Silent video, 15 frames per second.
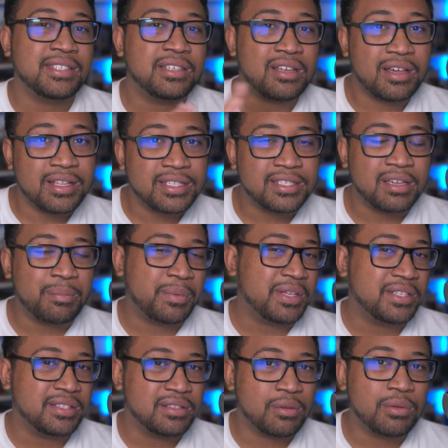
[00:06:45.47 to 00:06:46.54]
concept
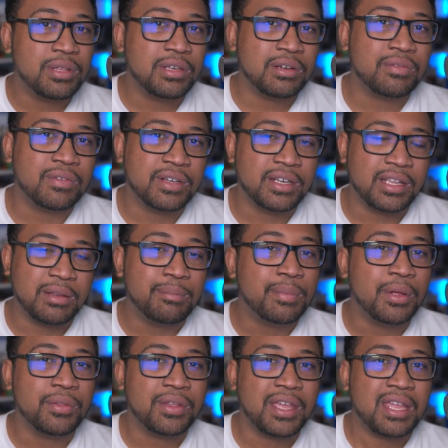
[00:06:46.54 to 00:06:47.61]
is totally different in
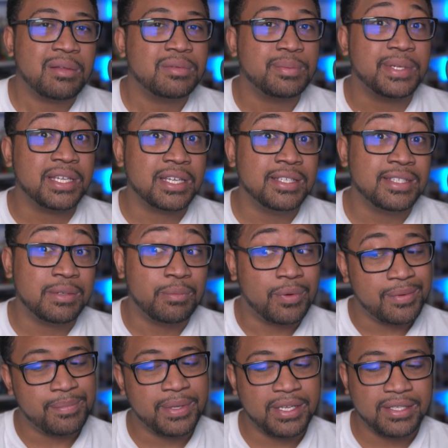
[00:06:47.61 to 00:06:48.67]
both games, because in
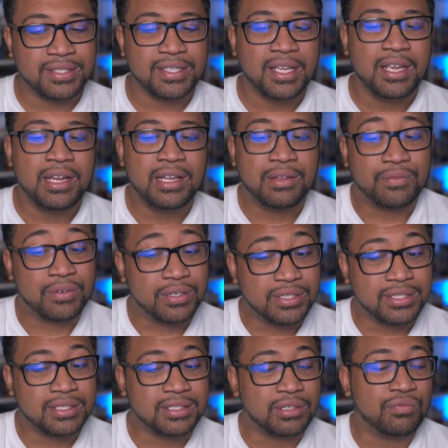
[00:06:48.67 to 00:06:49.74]
One Piece, for
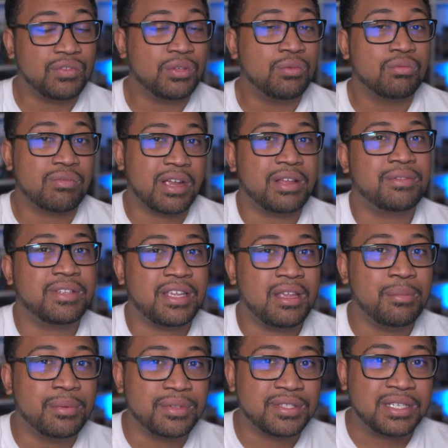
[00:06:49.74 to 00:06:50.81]
instance, if you round
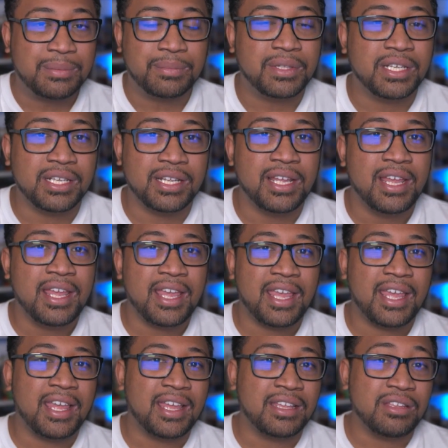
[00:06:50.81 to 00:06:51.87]
table something,
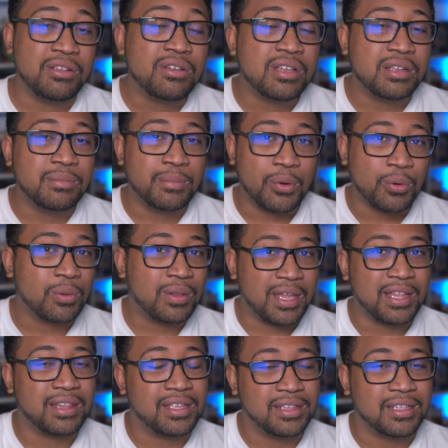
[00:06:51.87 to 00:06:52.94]
you can more
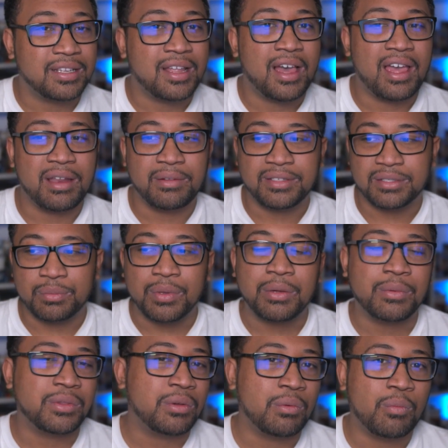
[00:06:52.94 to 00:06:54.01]
likely than not swing
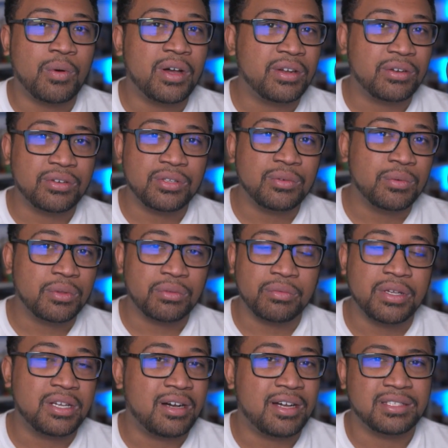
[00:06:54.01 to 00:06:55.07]
with your 1 or 2 or
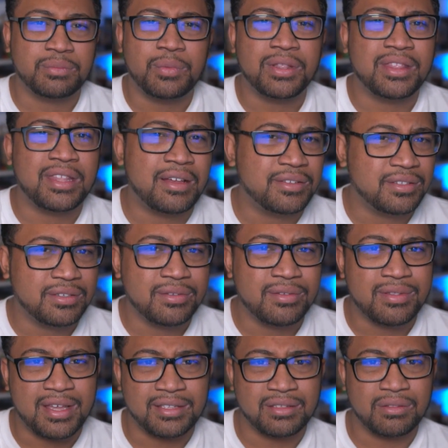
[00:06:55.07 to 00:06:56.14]
3 costs, 1000,
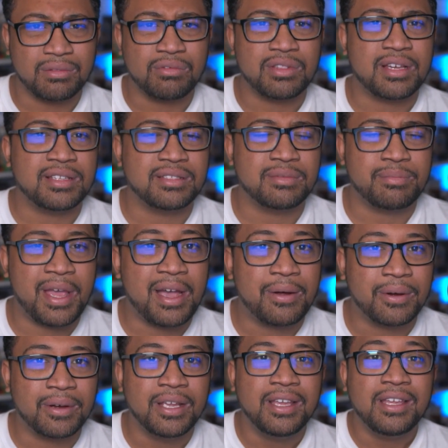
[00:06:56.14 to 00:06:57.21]
2000, 3000
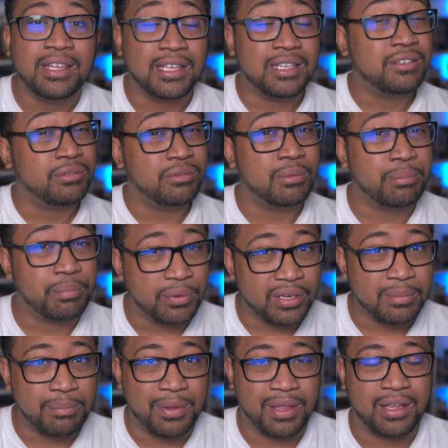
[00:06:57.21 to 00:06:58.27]
power into a
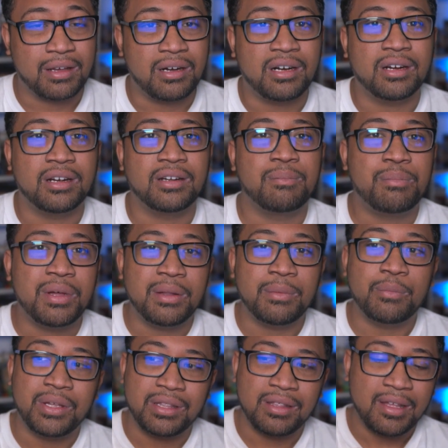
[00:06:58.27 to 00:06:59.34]
pretty big card.
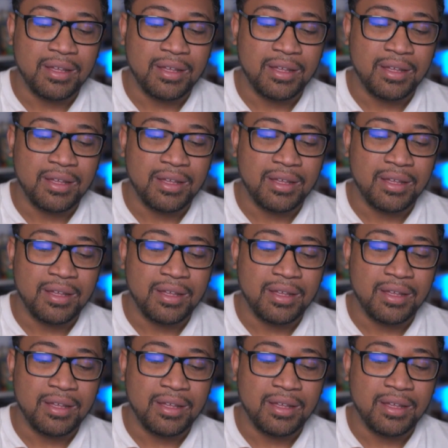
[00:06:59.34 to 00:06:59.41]
But with